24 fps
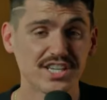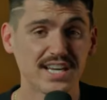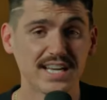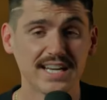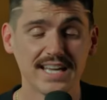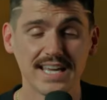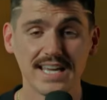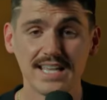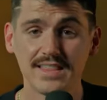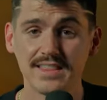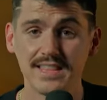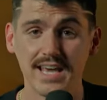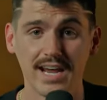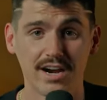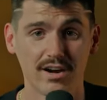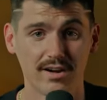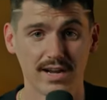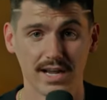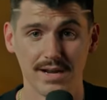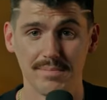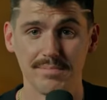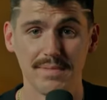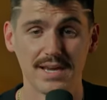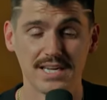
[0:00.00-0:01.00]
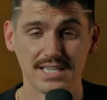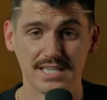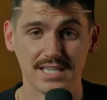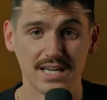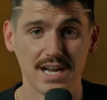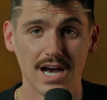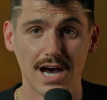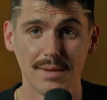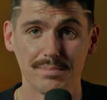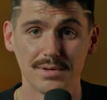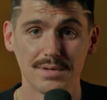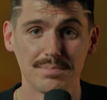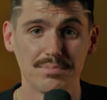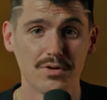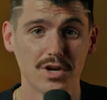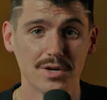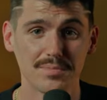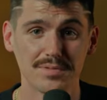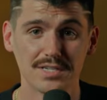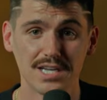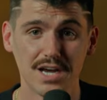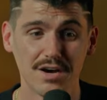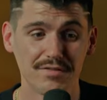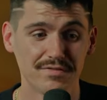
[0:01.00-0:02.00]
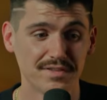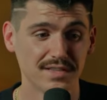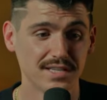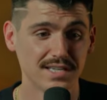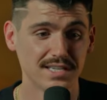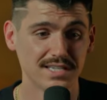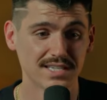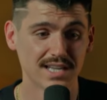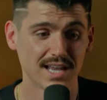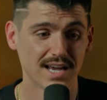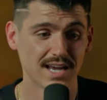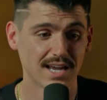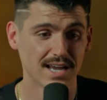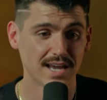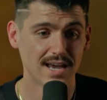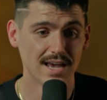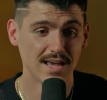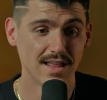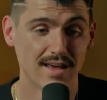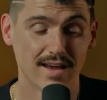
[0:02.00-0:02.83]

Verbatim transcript: get in there and mix it up. He put himself in these like,